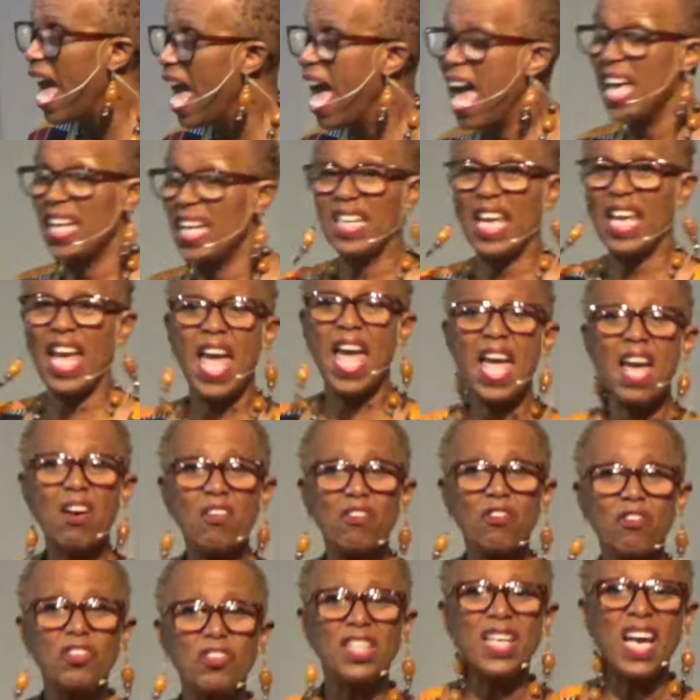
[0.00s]
And
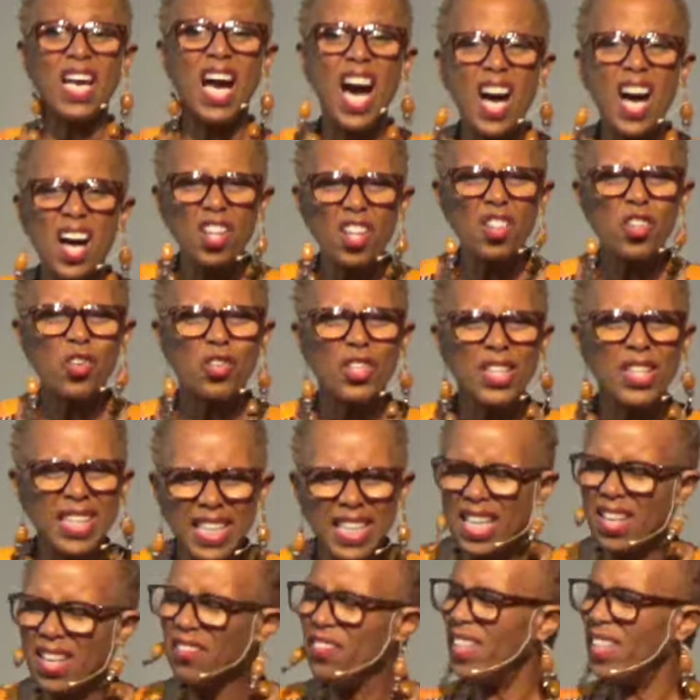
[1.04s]
every other
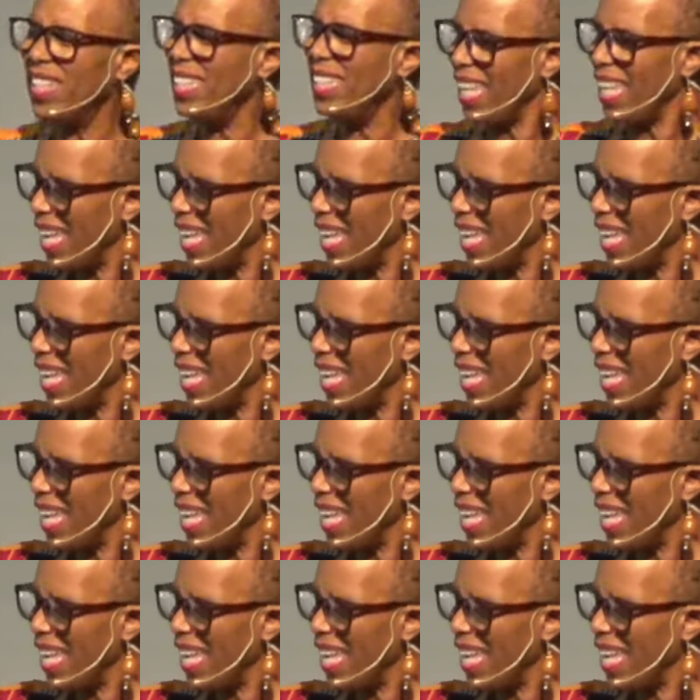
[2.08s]
living